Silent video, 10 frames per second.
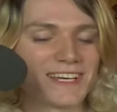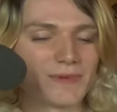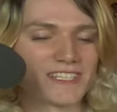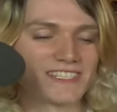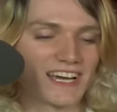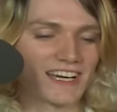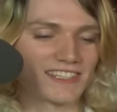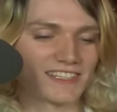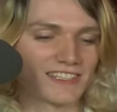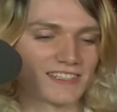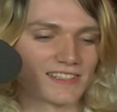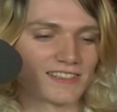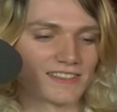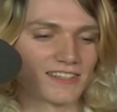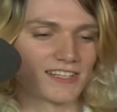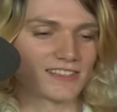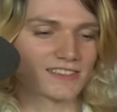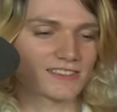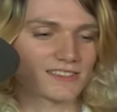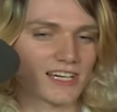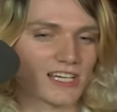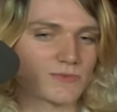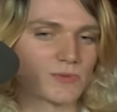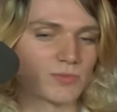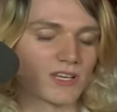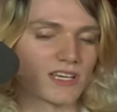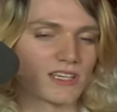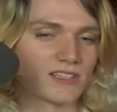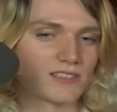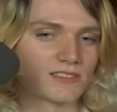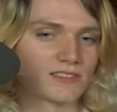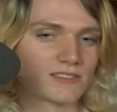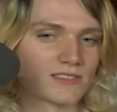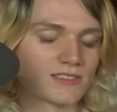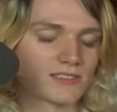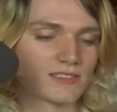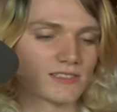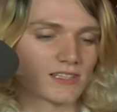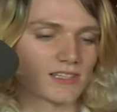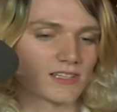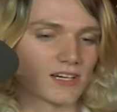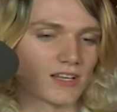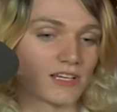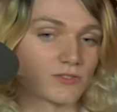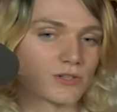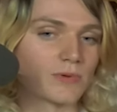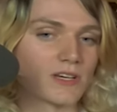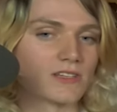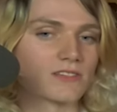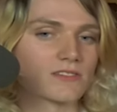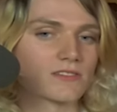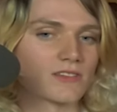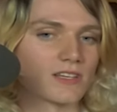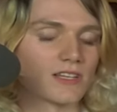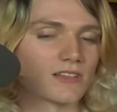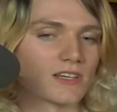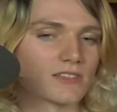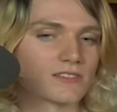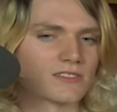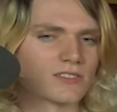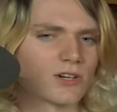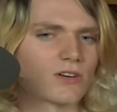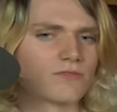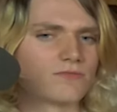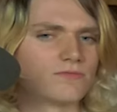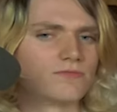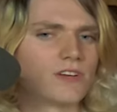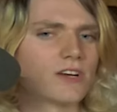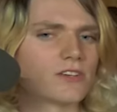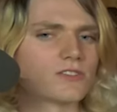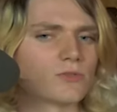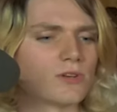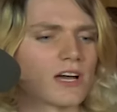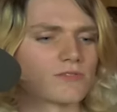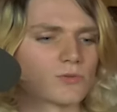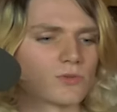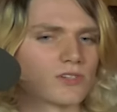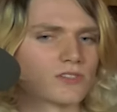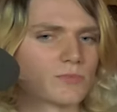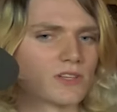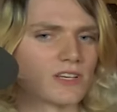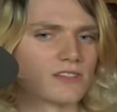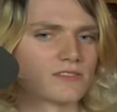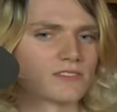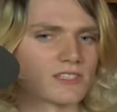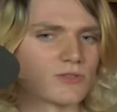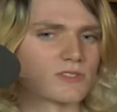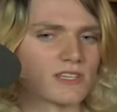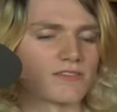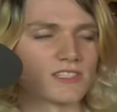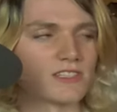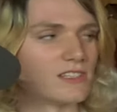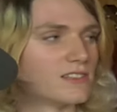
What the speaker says: And my dad, he has been playing like electric bass and then like guitar very soon afterwards, but like since he was 17.